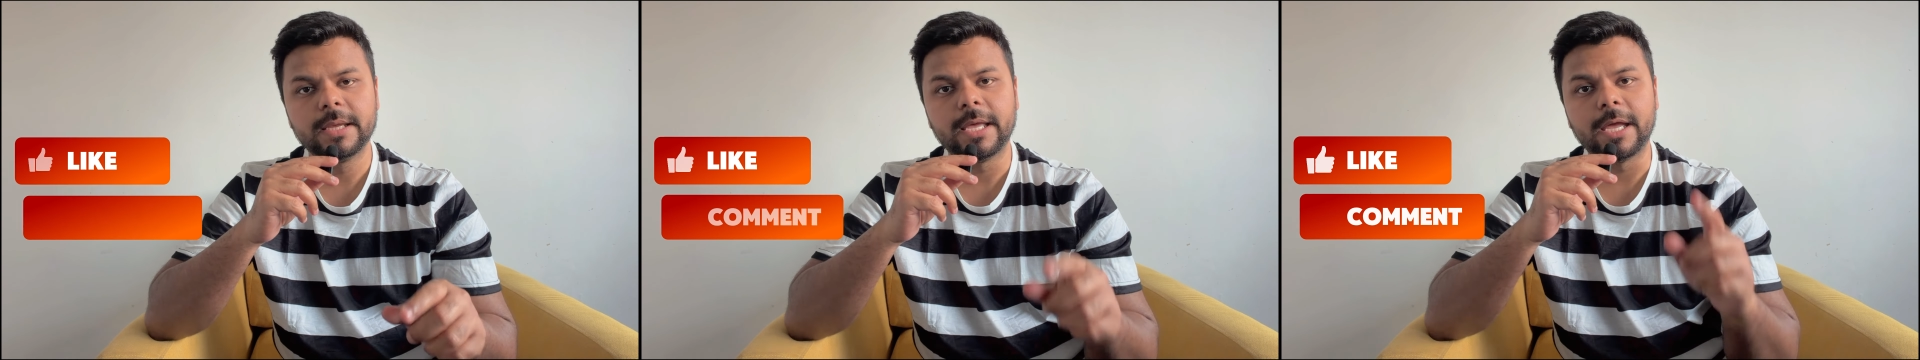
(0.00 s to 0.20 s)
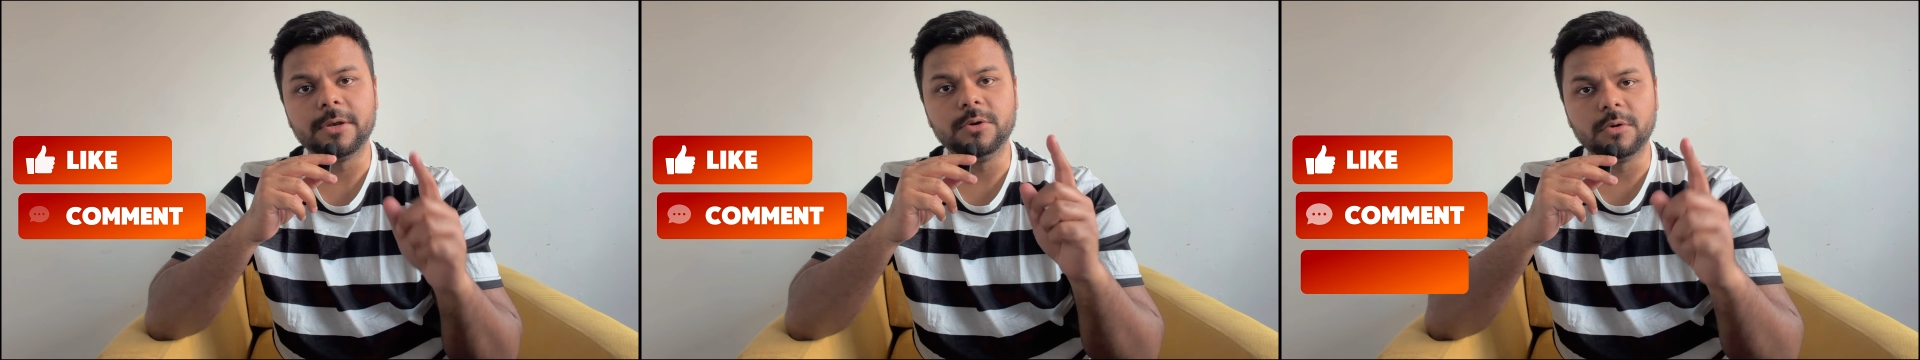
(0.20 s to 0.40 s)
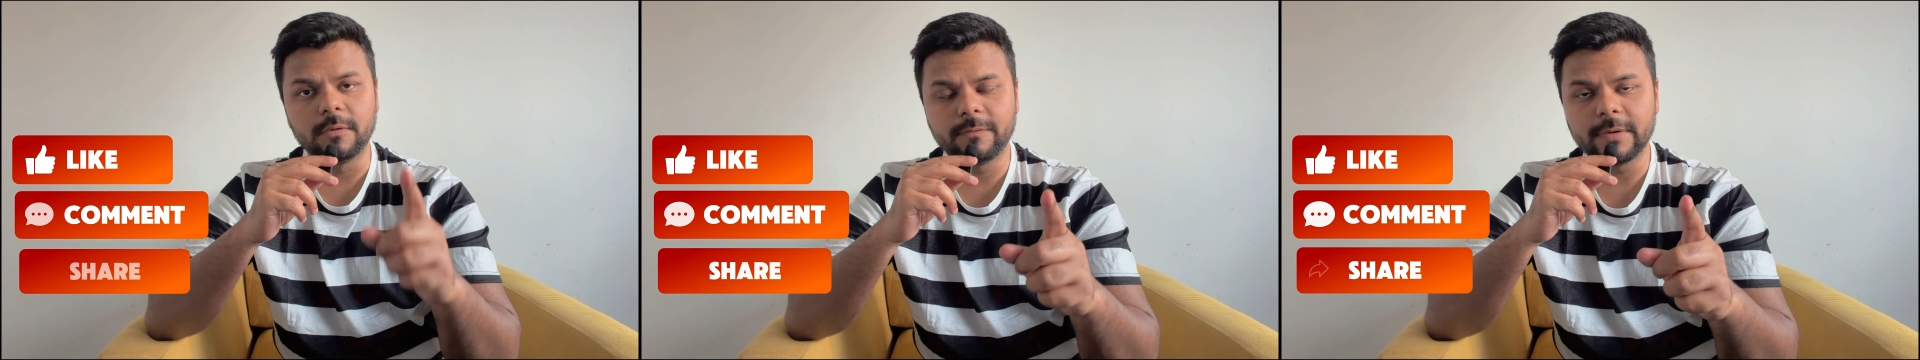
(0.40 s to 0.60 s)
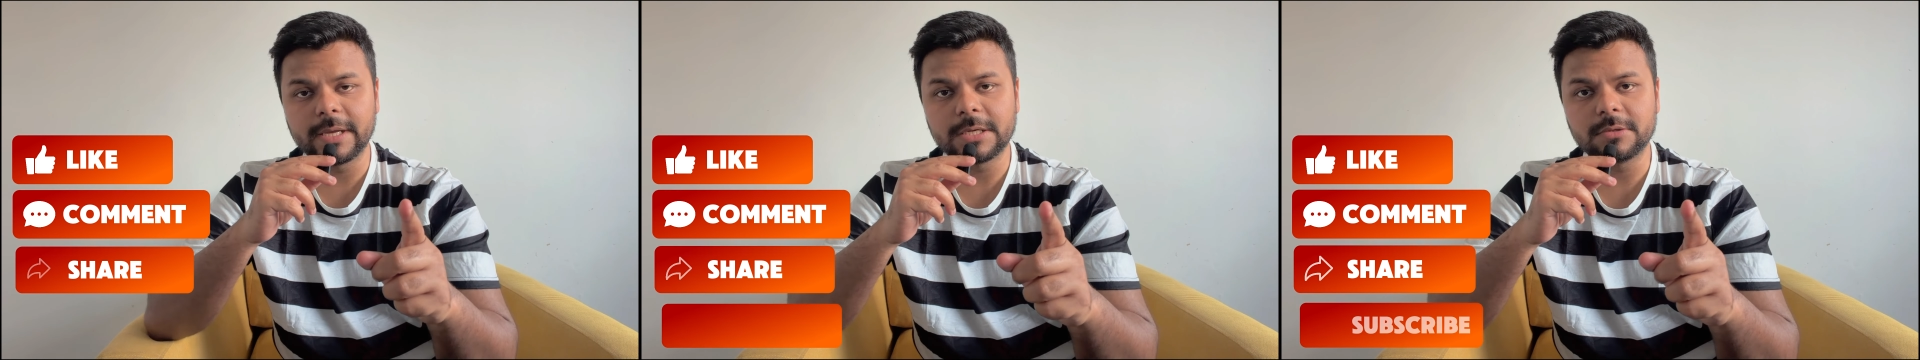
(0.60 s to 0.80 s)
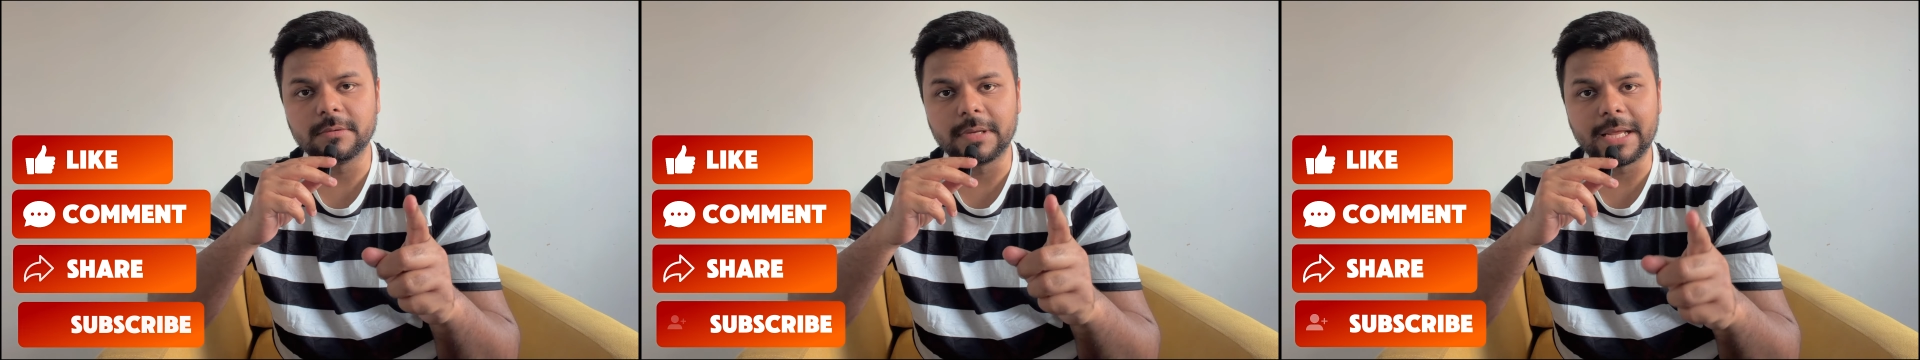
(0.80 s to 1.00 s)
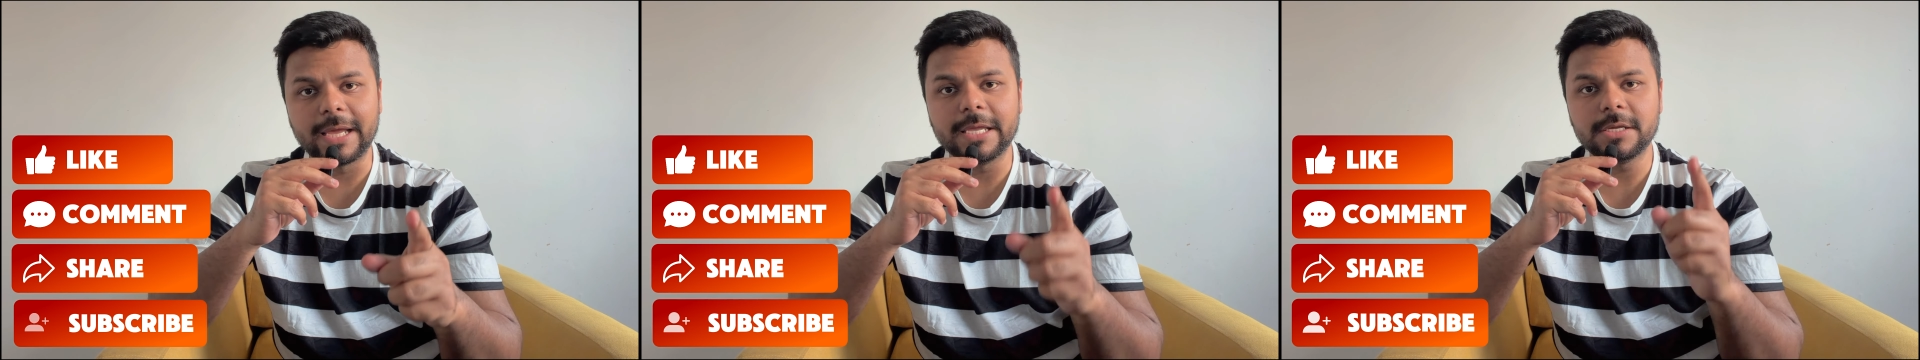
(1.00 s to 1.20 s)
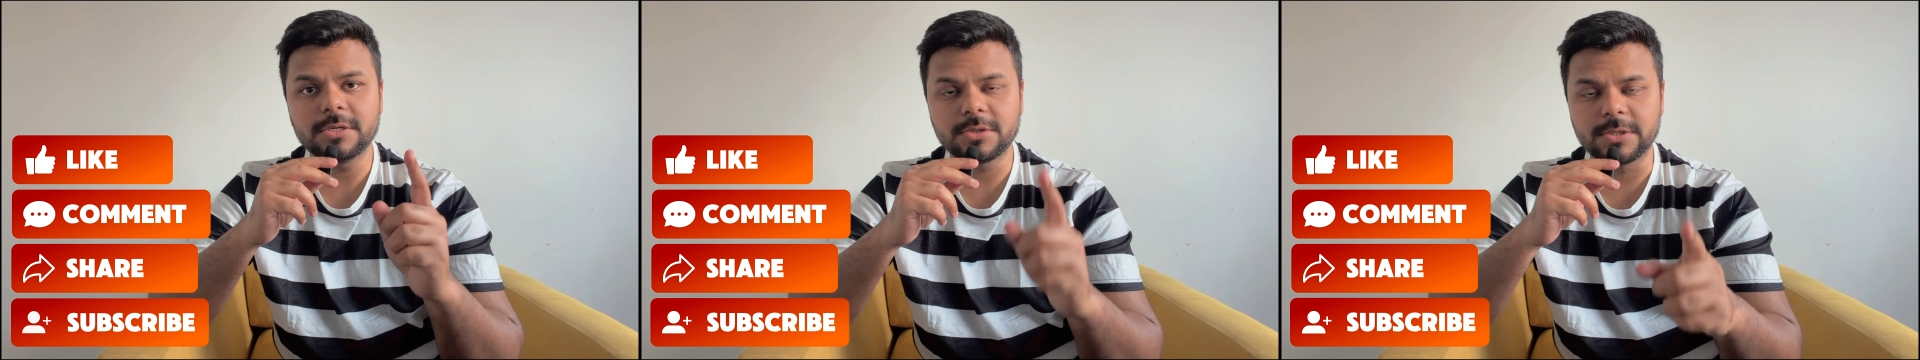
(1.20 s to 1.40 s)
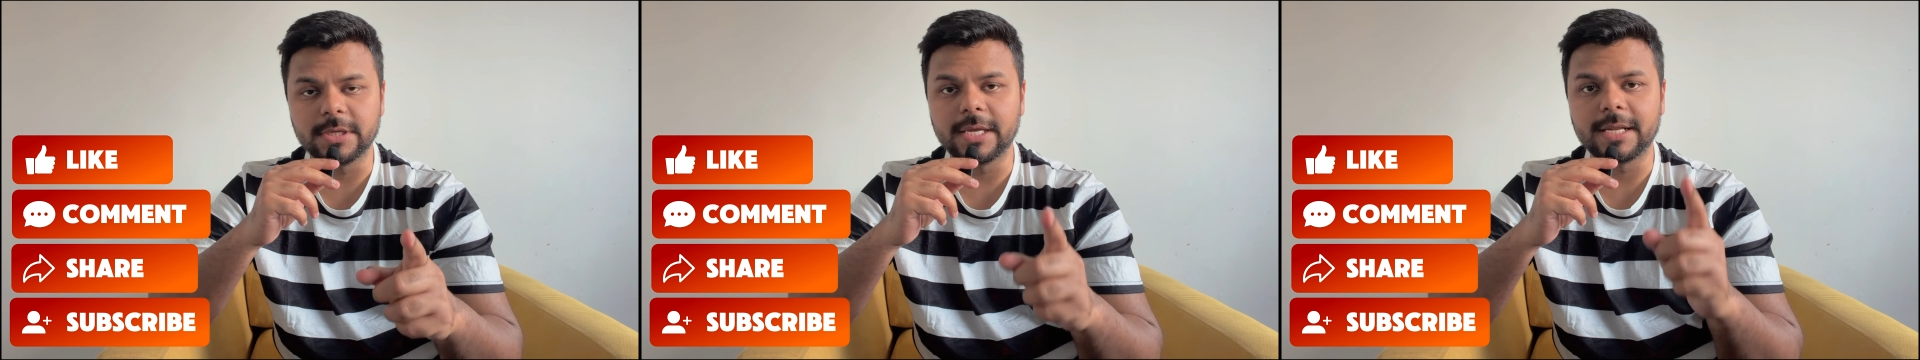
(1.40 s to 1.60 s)
And don't forget to like,
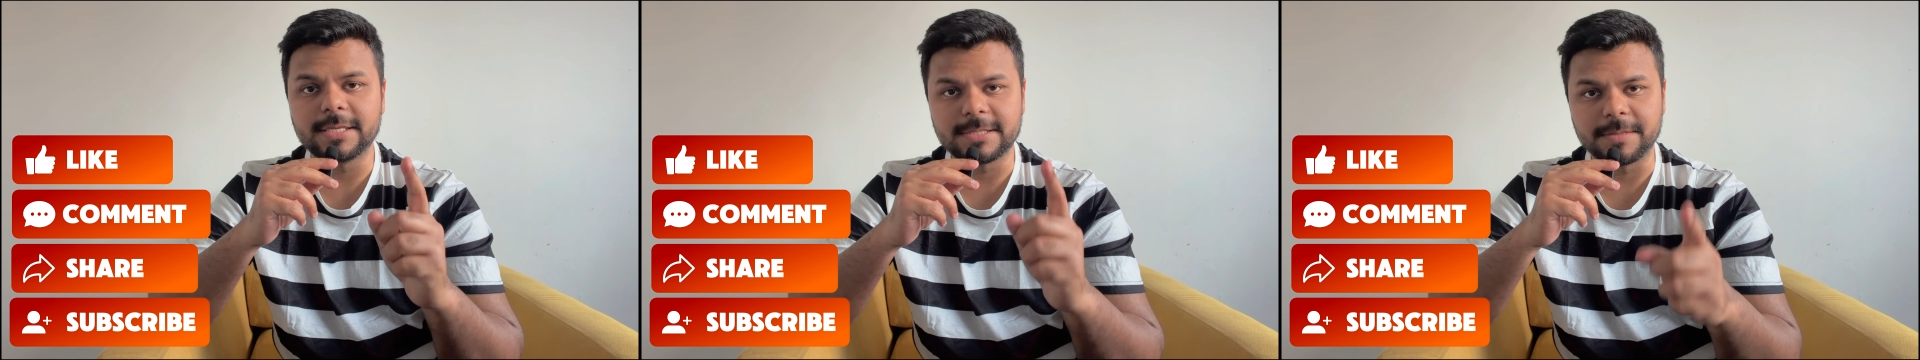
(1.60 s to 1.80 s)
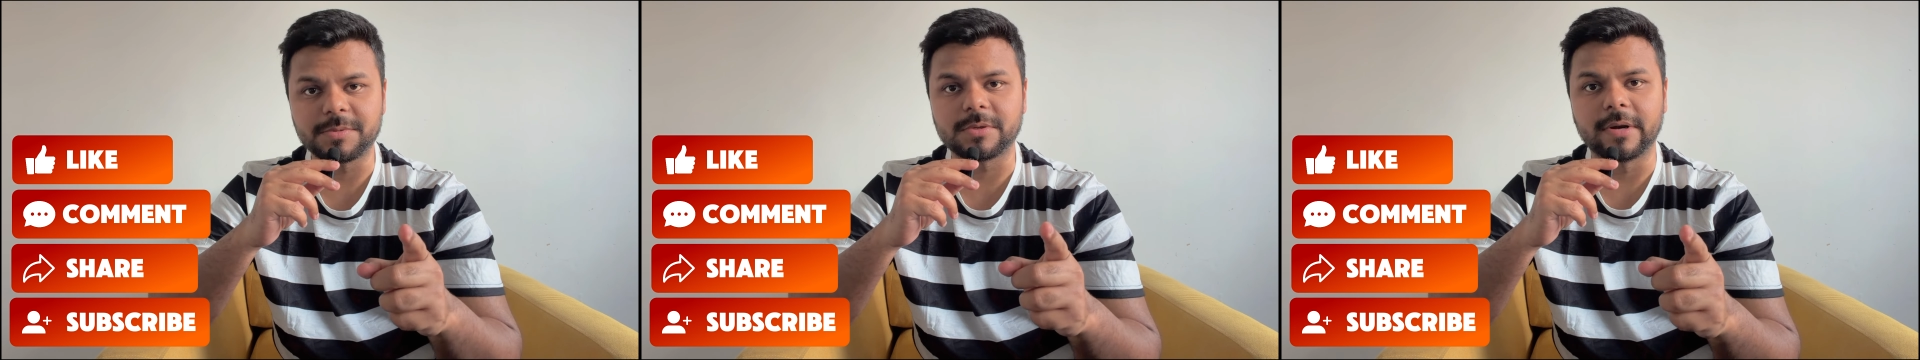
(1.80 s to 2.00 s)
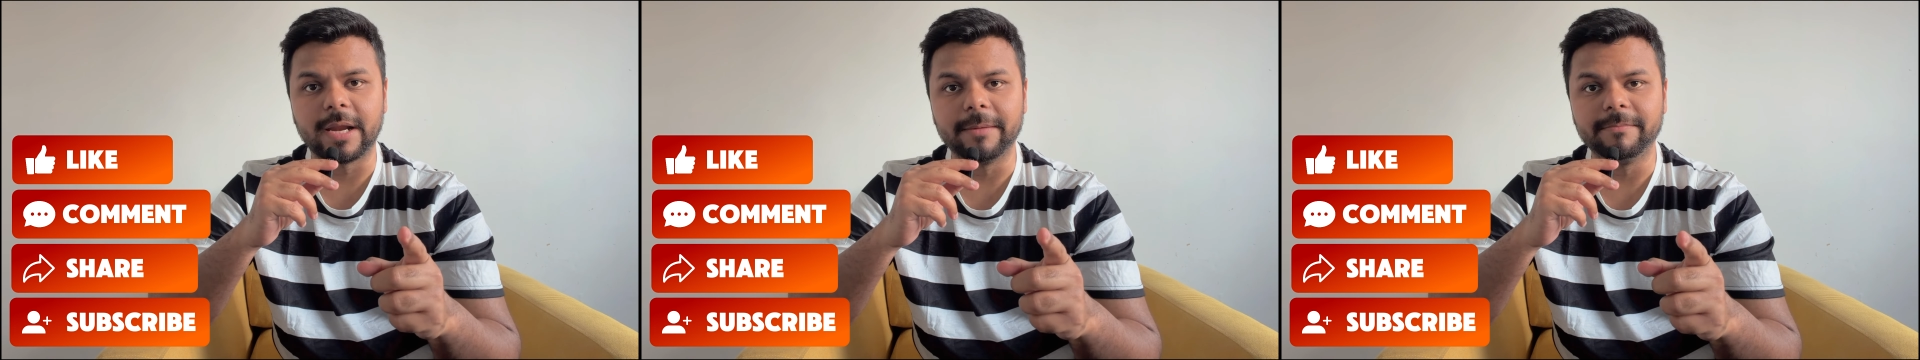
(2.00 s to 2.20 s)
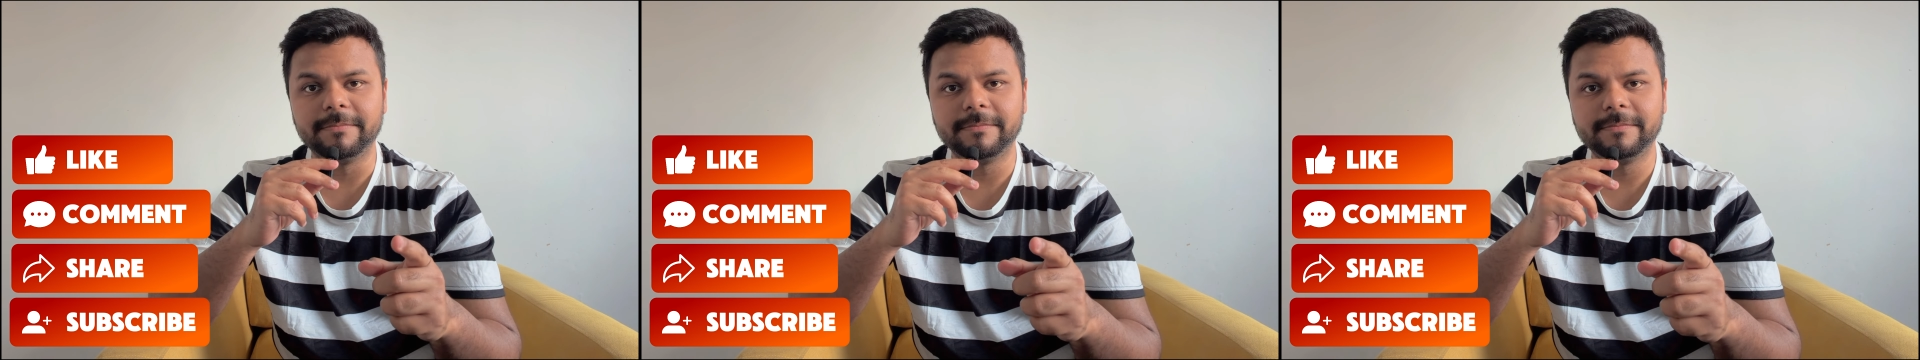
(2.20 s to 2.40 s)
share and subscribe.